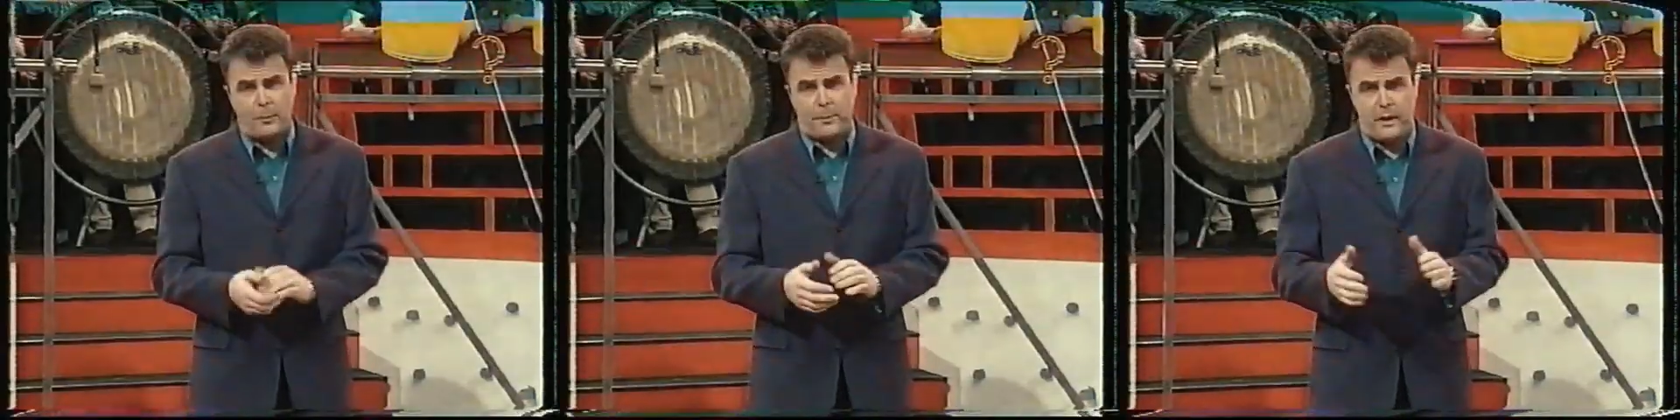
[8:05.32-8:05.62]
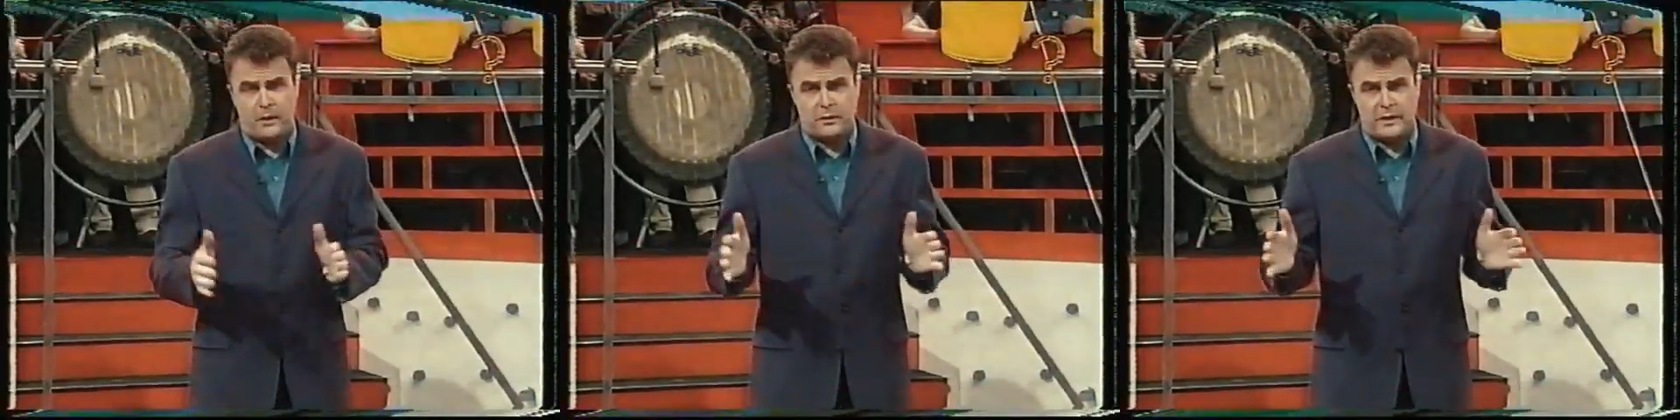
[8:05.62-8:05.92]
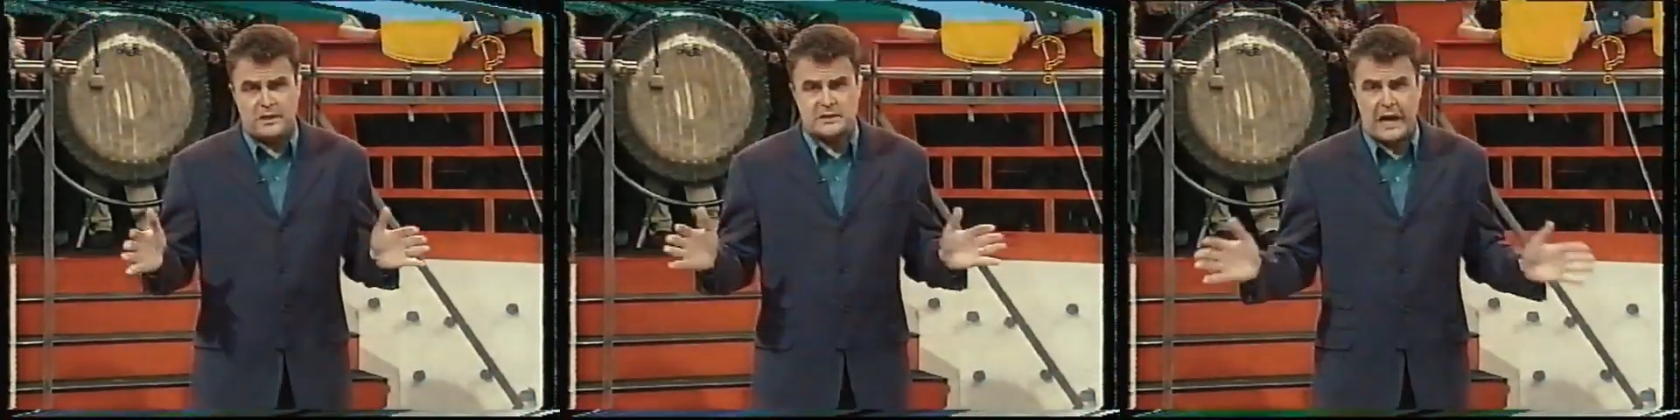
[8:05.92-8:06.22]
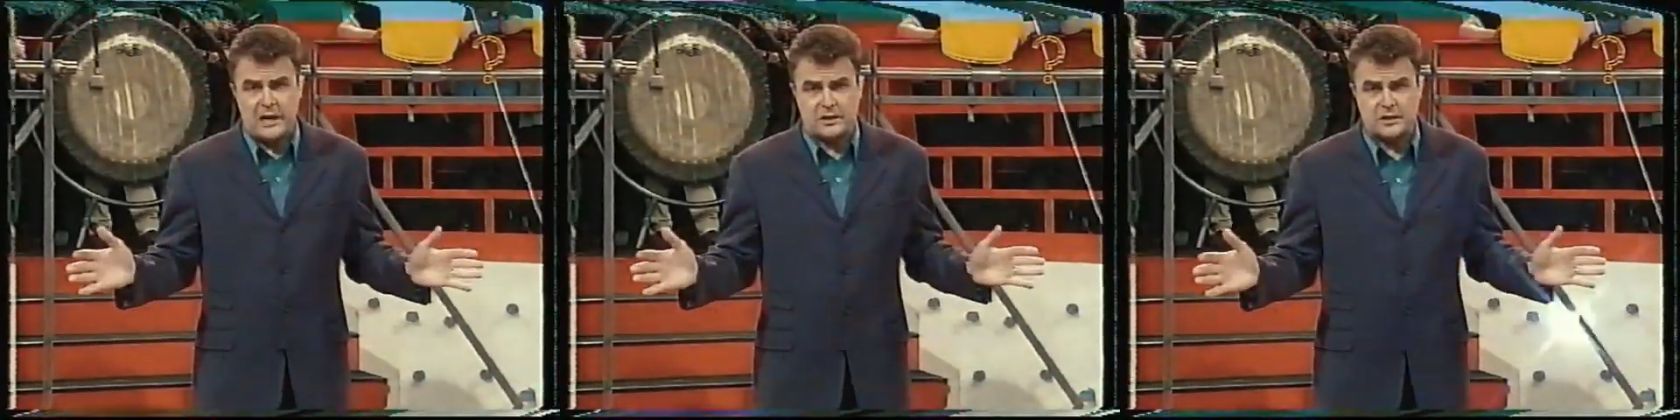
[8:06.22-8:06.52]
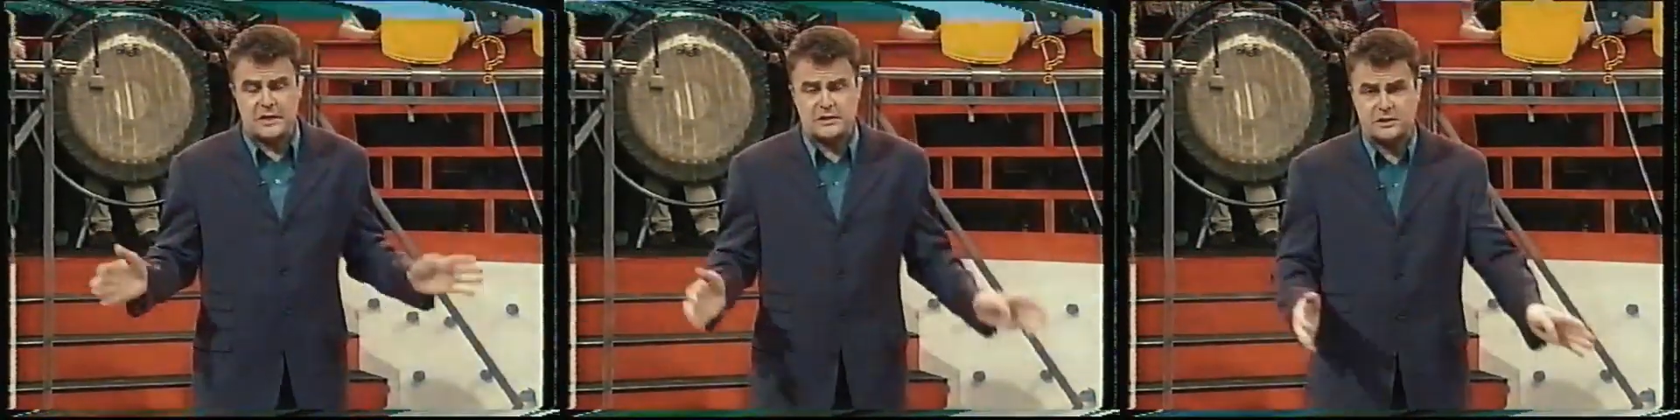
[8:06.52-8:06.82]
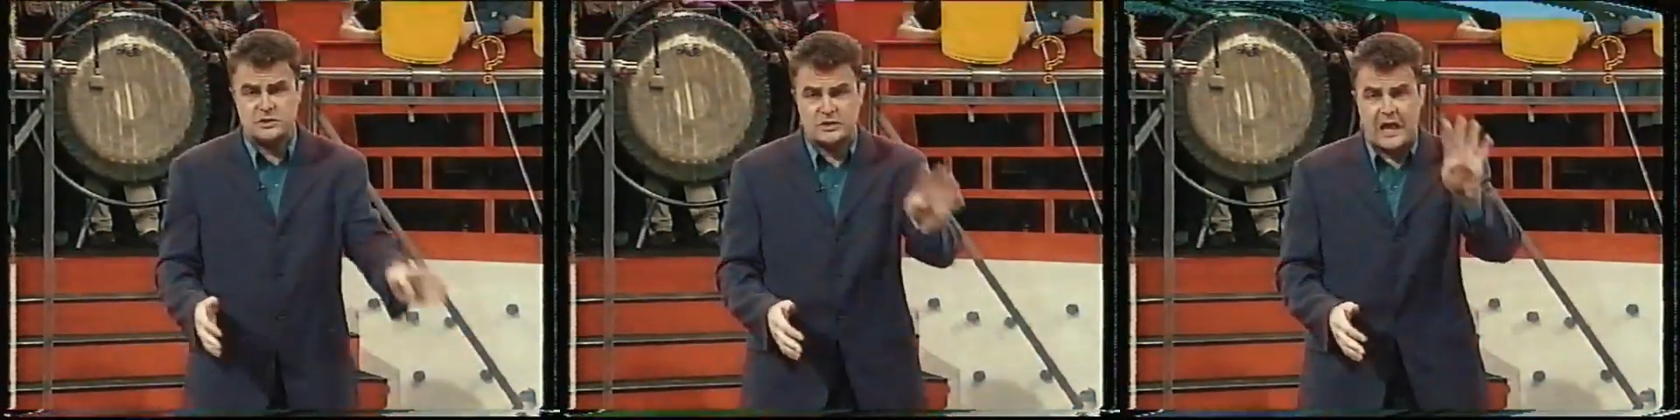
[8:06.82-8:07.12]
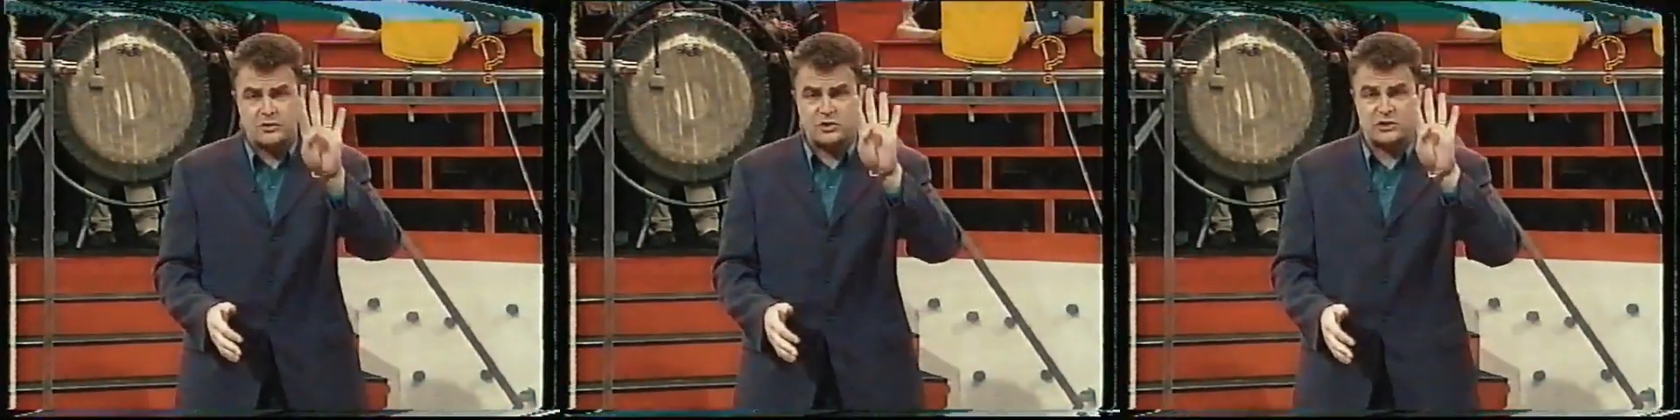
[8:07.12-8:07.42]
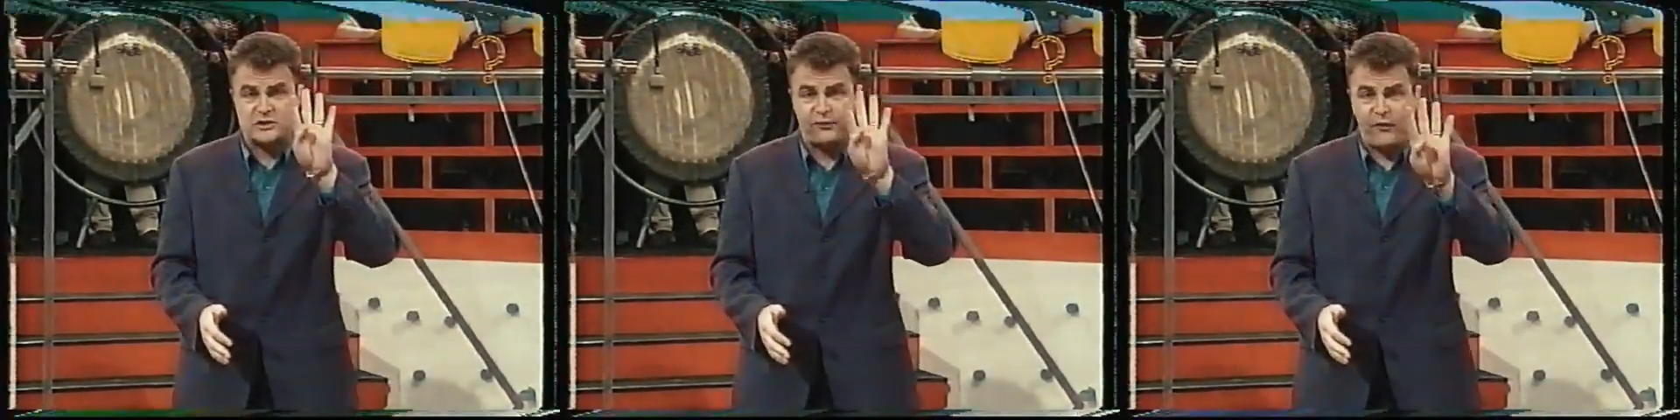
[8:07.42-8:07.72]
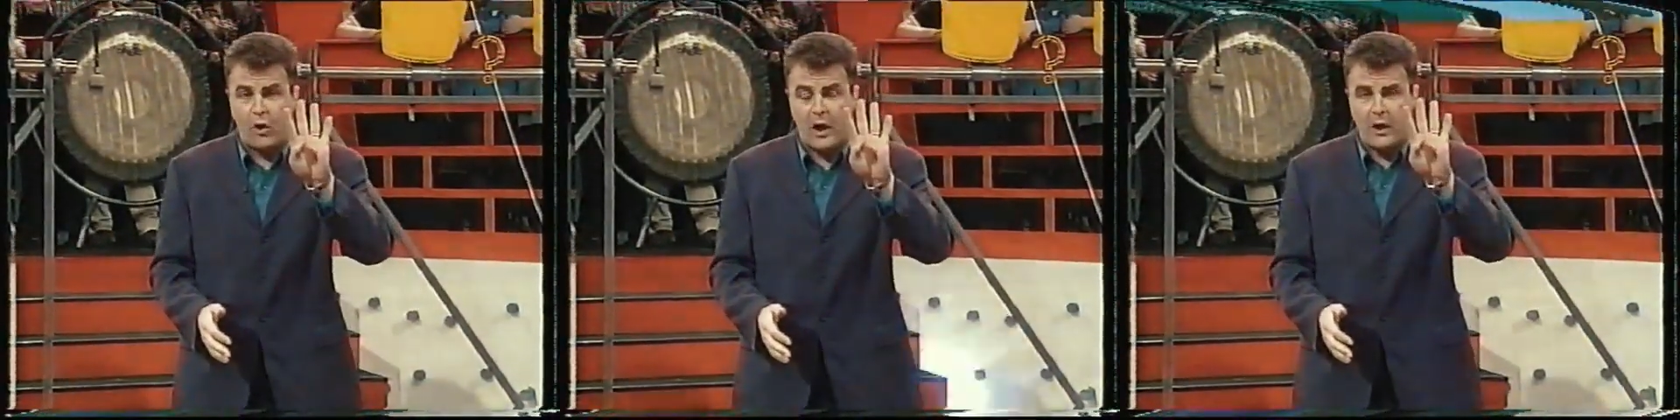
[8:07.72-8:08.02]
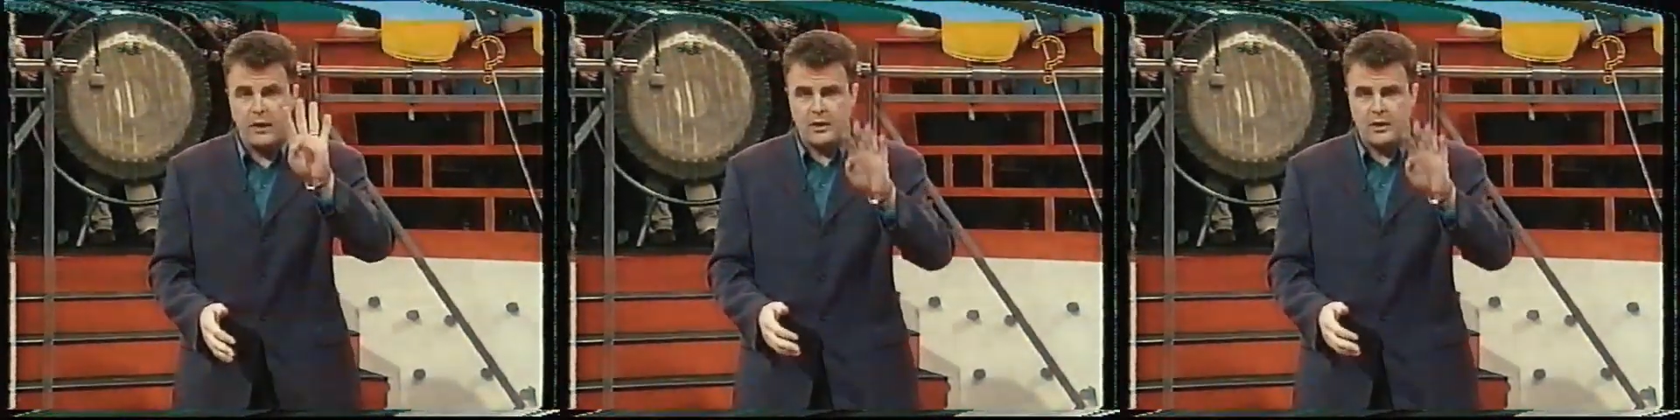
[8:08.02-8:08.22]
peel these eight contestants down to just four,